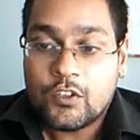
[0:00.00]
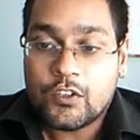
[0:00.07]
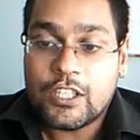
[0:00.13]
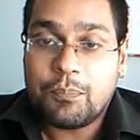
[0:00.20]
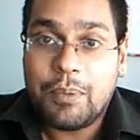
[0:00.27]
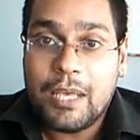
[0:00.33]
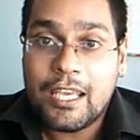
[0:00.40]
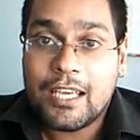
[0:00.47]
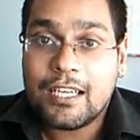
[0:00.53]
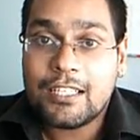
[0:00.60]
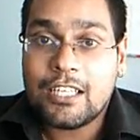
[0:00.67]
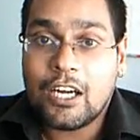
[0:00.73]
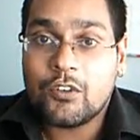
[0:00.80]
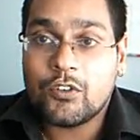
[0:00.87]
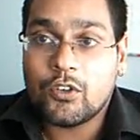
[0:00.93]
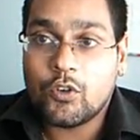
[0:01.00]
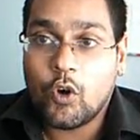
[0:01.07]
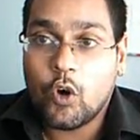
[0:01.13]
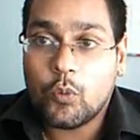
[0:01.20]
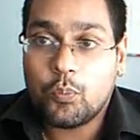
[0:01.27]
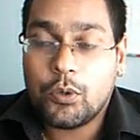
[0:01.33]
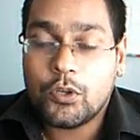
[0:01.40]
So the baker down the
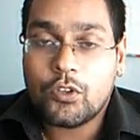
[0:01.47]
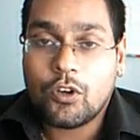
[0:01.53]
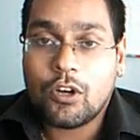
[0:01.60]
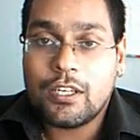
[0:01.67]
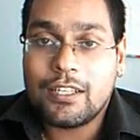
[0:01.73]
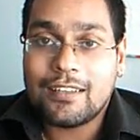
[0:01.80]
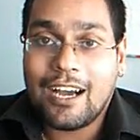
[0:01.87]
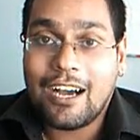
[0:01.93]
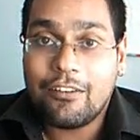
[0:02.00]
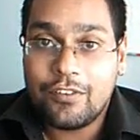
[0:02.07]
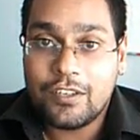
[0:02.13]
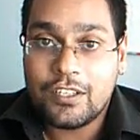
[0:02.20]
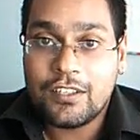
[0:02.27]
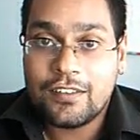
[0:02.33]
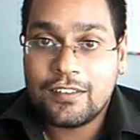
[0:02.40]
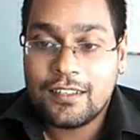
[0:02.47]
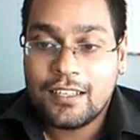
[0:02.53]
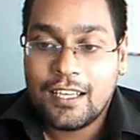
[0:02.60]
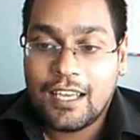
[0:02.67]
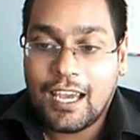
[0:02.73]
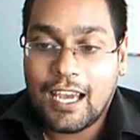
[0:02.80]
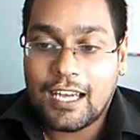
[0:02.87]
road puts on his
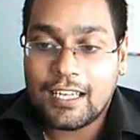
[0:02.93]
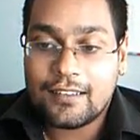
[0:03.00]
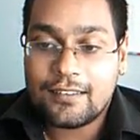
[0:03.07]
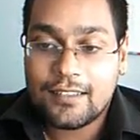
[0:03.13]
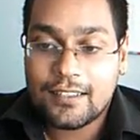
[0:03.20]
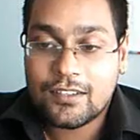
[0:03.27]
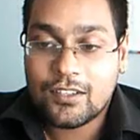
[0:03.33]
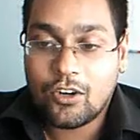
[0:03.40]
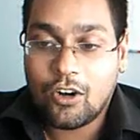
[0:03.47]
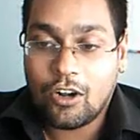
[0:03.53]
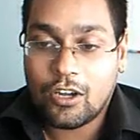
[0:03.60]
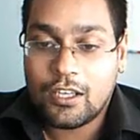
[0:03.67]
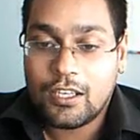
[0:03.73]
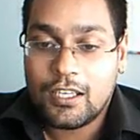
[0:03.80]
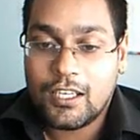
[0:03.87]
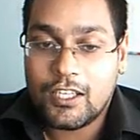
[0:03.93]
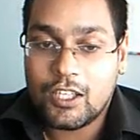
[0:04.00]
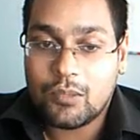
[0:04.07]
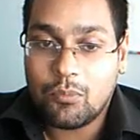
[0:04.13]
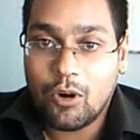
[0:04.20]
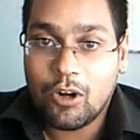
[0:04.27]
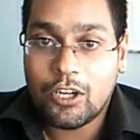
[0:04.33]
ovens at 6 o'clock
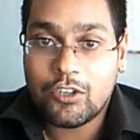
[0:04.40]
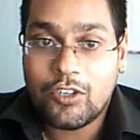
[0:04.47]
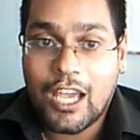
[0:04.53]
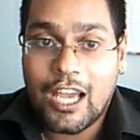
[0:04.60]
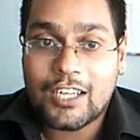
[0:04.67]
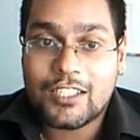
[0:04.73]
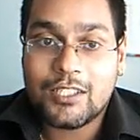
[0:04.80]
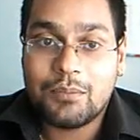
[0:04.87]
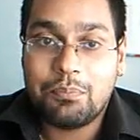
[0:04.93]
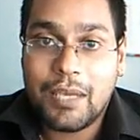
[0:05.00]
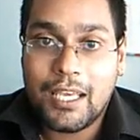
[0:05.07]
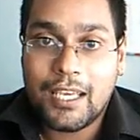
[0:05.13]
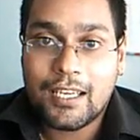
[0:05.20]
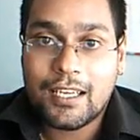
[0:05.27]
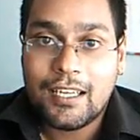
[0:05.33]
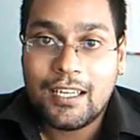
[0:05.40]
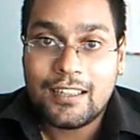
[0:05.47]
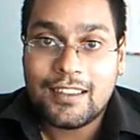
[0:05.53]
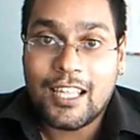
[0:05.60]
in the morning to actually bake.